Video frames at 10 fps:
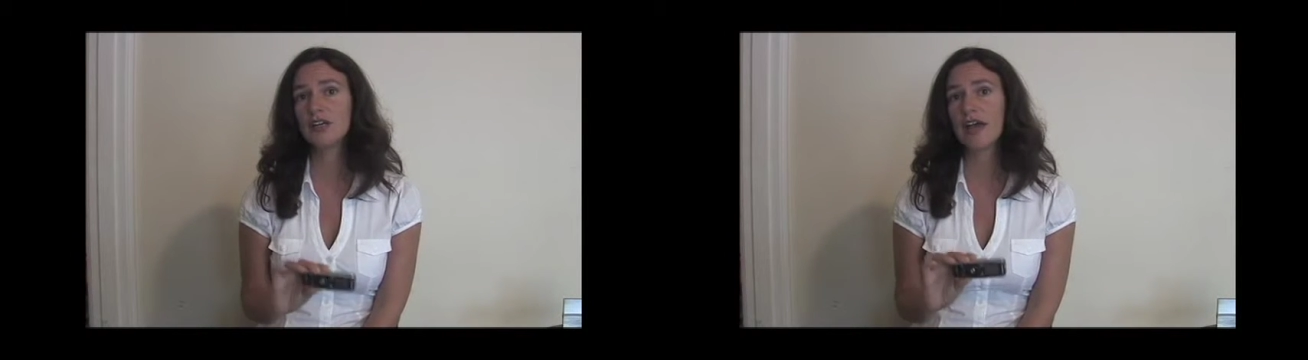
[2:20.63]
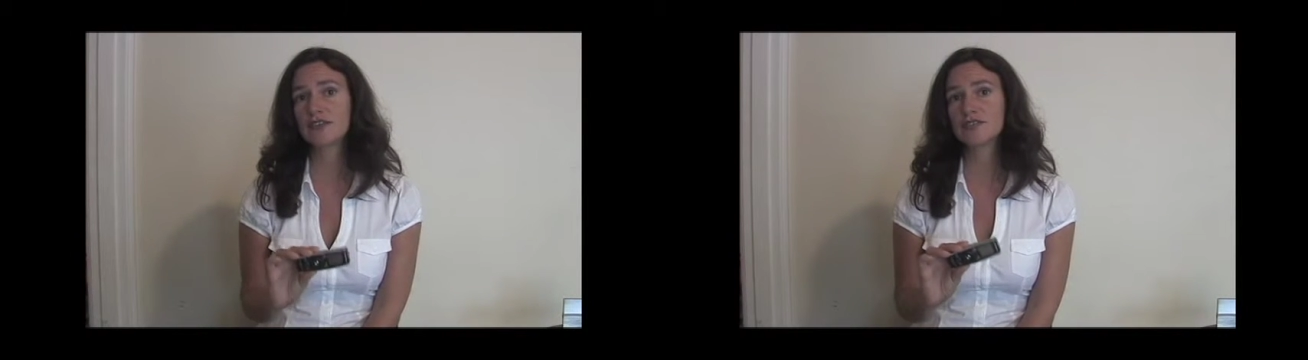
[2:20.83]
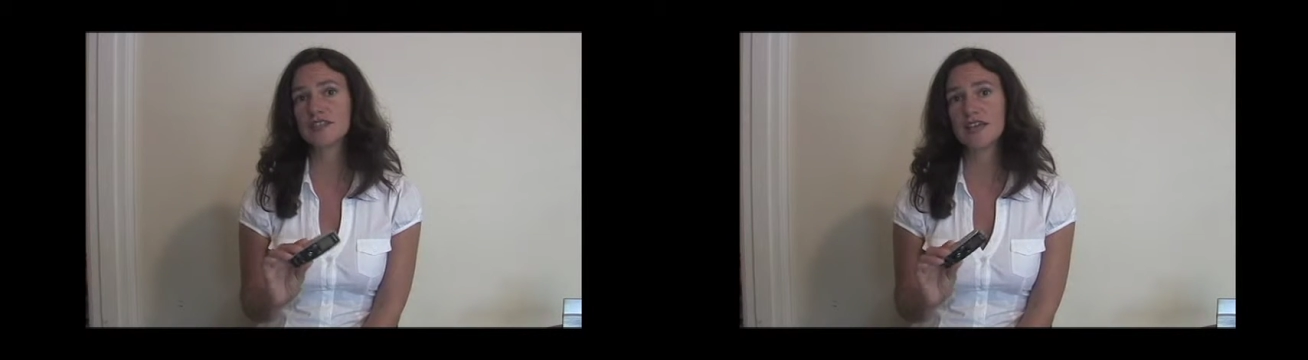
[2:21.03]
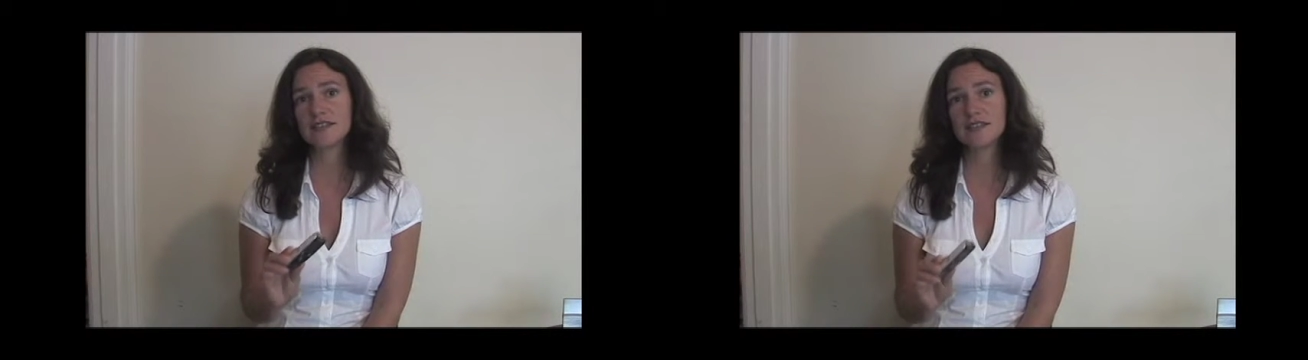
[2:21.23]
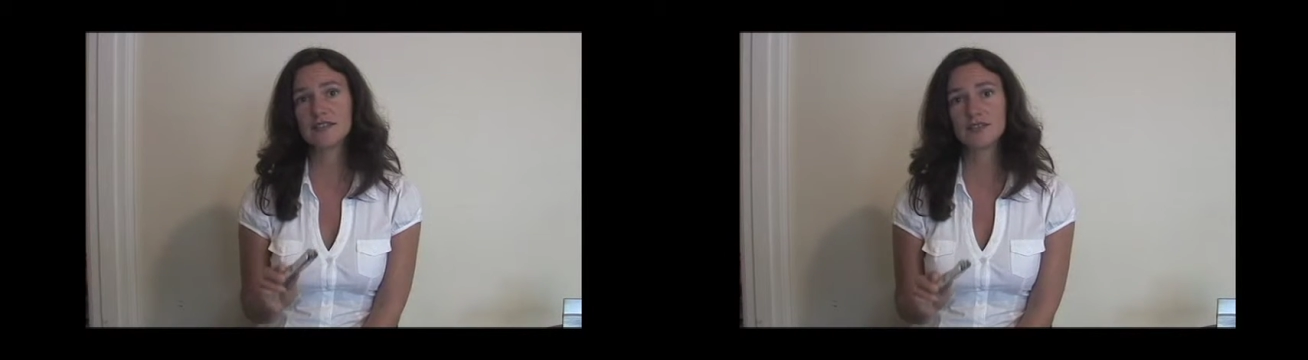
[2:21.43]

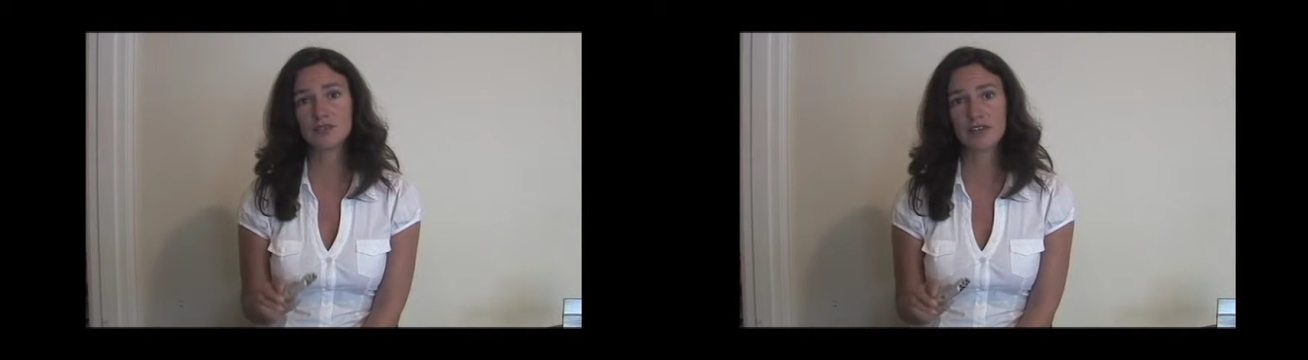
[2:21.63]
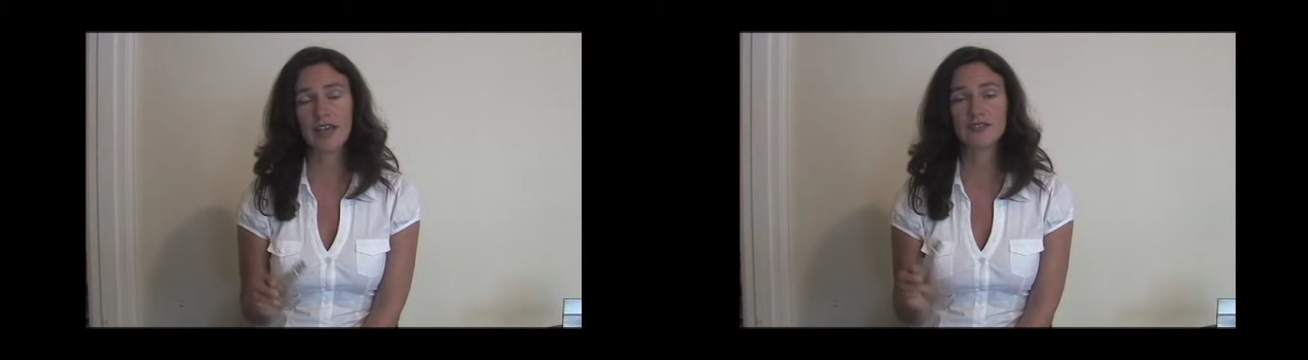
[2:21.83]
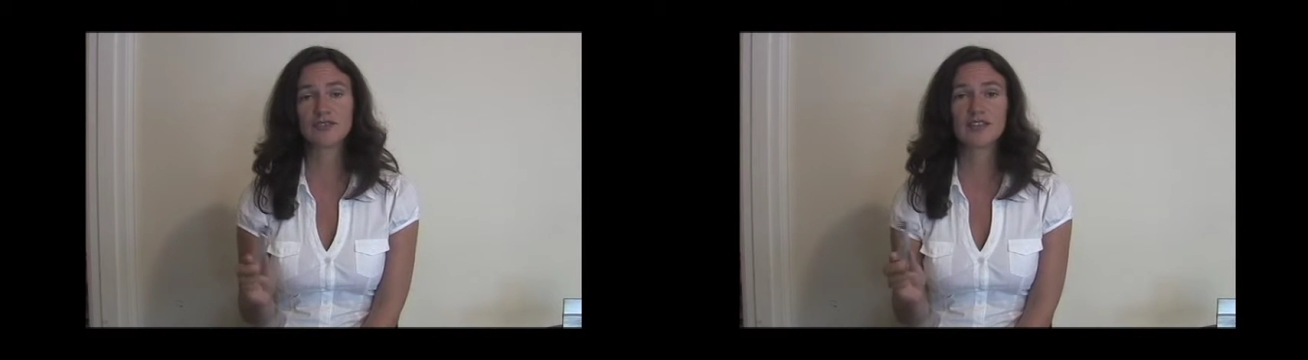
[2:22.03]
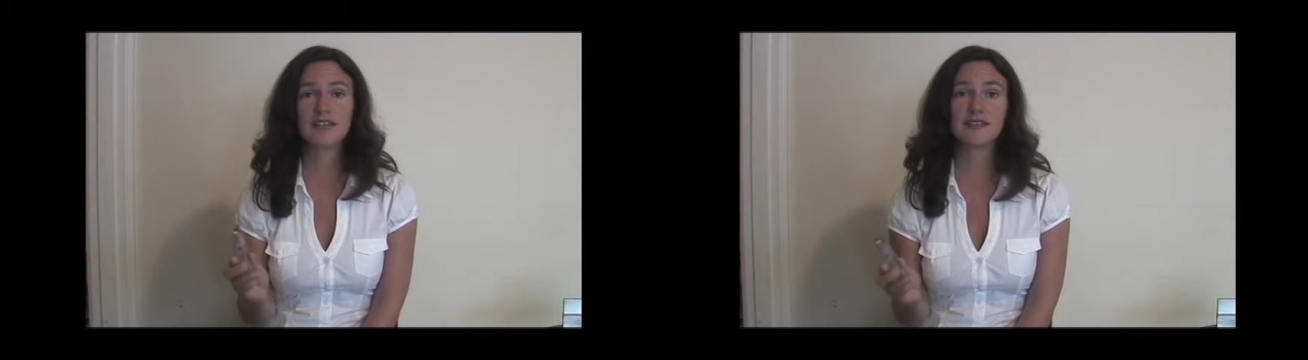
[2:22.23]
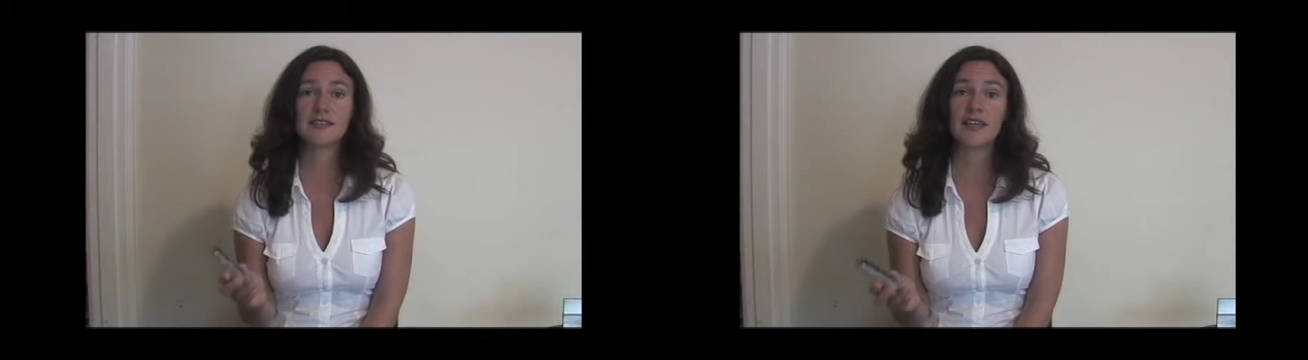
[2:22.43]
exercises, during
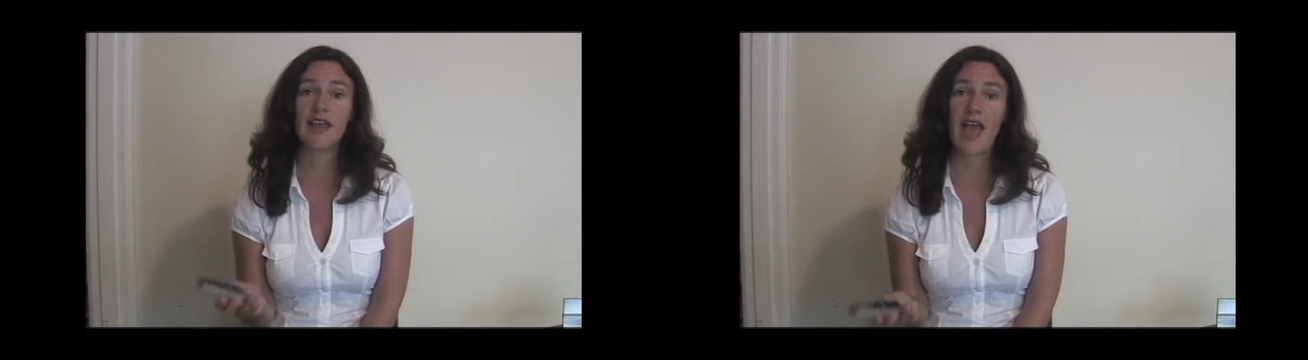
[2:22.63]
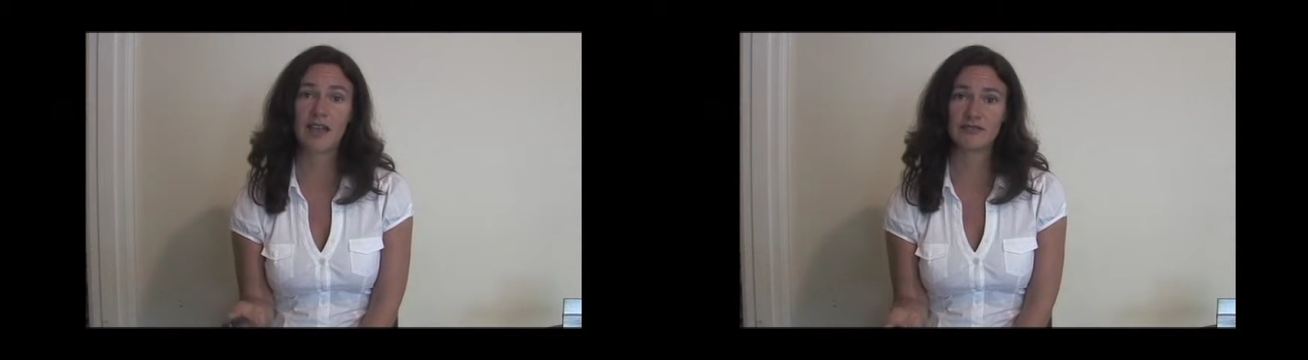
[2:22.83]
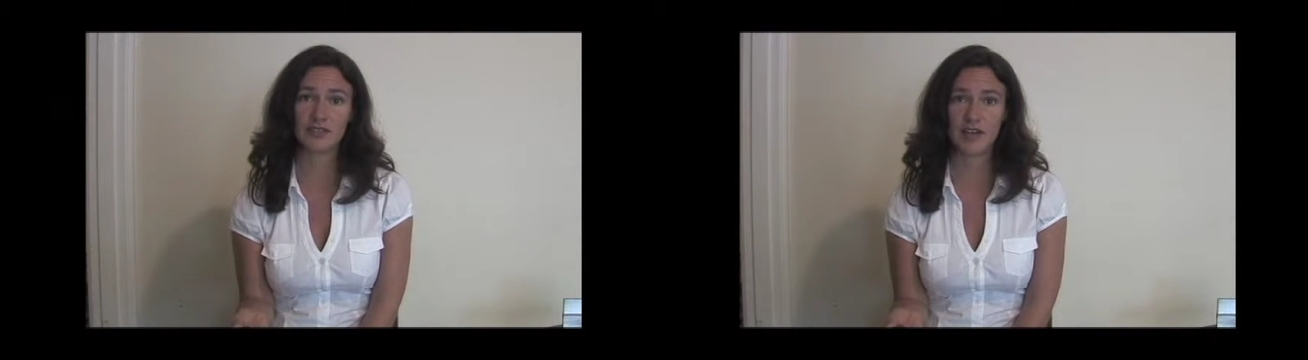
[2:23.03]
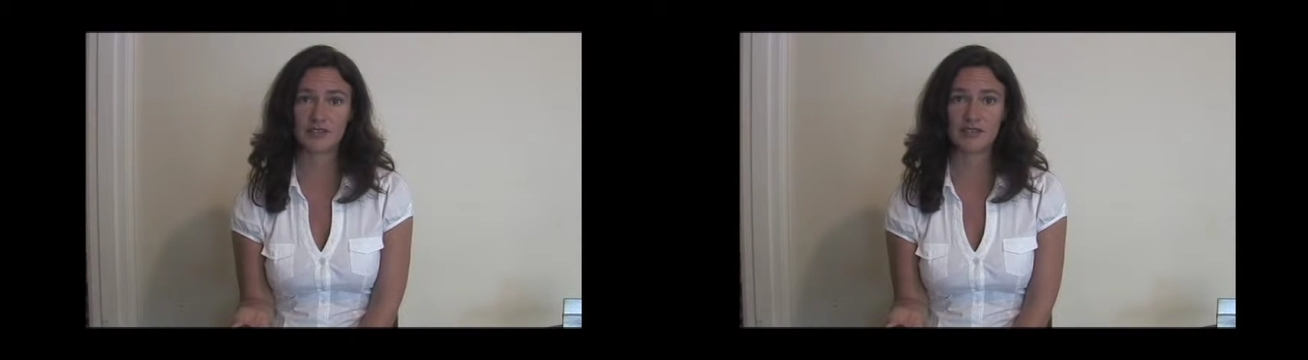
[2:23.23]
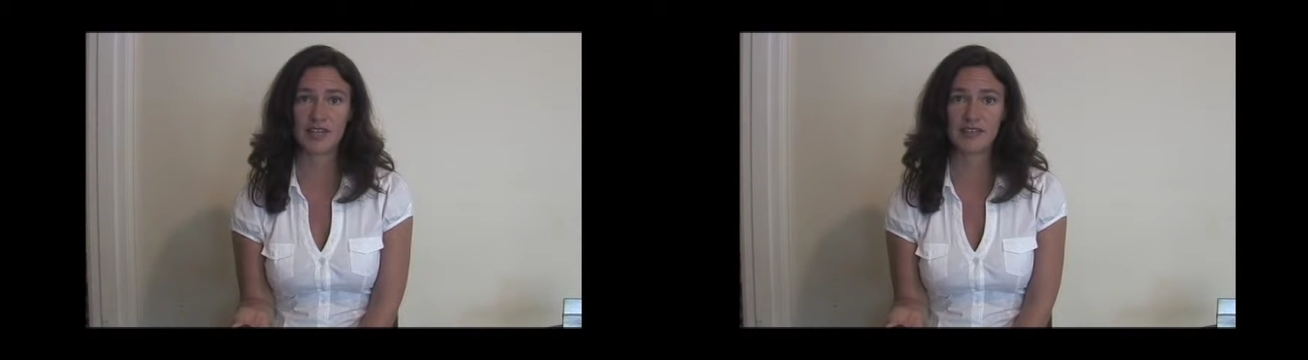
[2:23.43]
exercises, and after
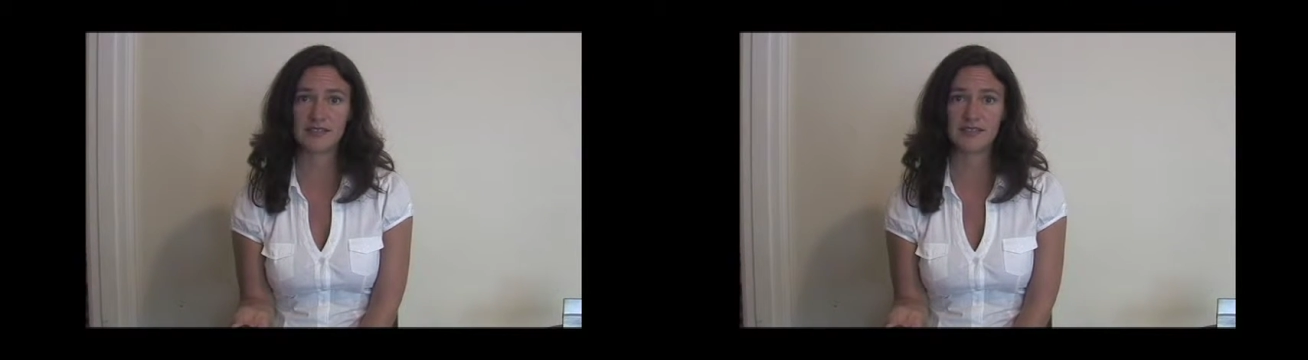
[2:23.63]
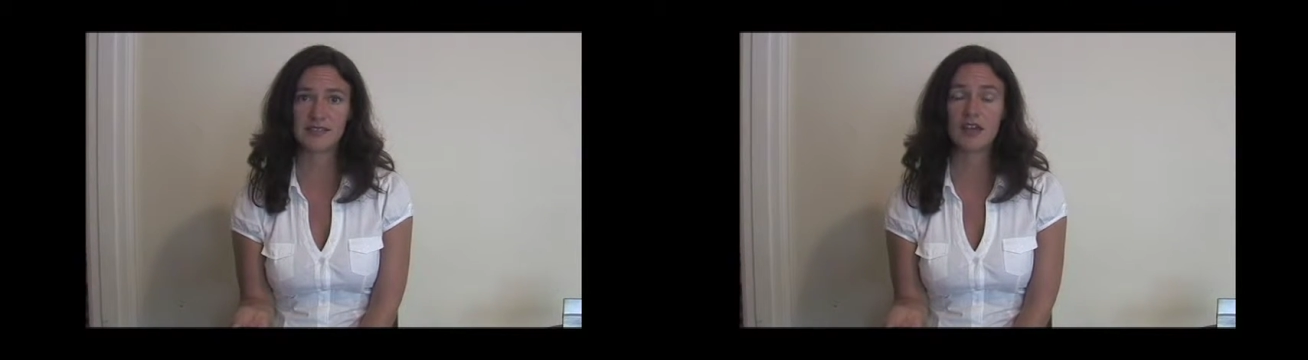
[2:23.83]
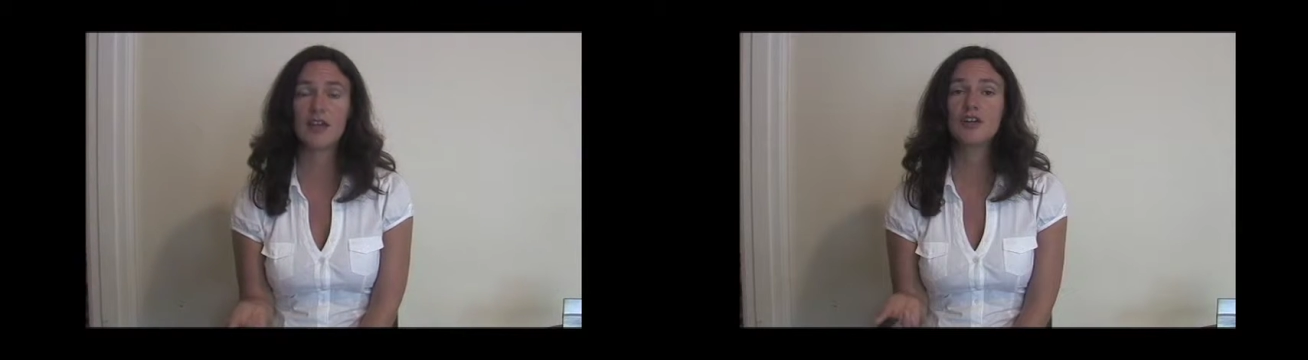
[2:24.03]
exercises,